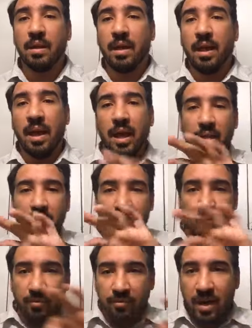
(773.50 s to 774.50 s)
And if
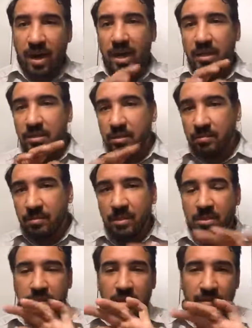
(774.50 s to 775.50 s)
you find some
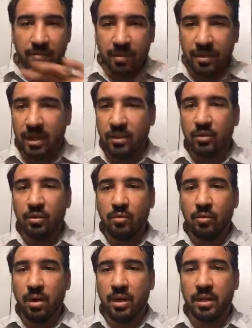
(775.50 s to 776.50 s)
stuff there that you don't
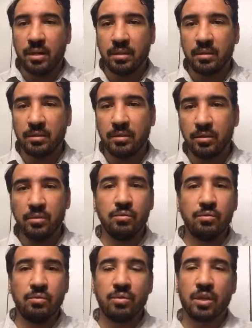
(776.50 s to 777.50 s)
want to
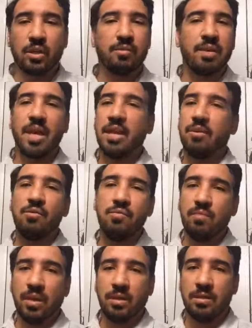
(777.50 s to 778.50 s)
use, create new
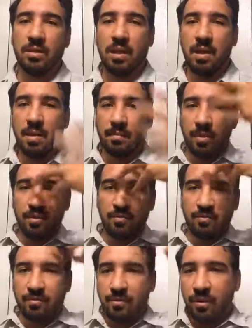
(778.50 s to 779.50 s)
ones. But you
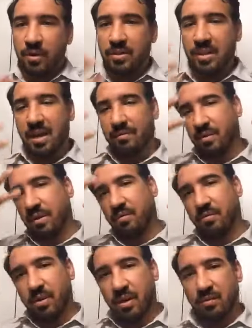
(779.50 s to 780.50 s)
first have to get
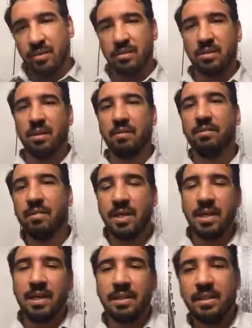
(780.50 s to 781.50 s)
rid of the stuff
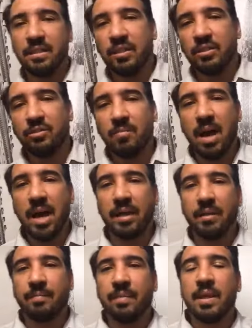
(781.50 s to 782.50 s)
that's in your mind.
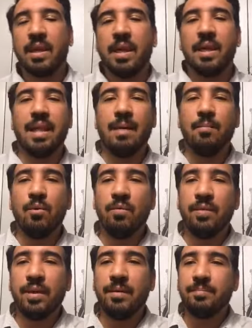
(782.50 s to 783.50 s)
In that
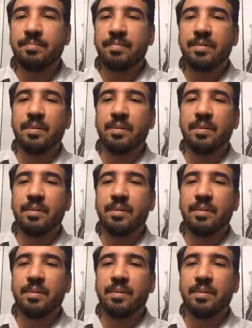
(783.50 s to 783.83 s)
movie, The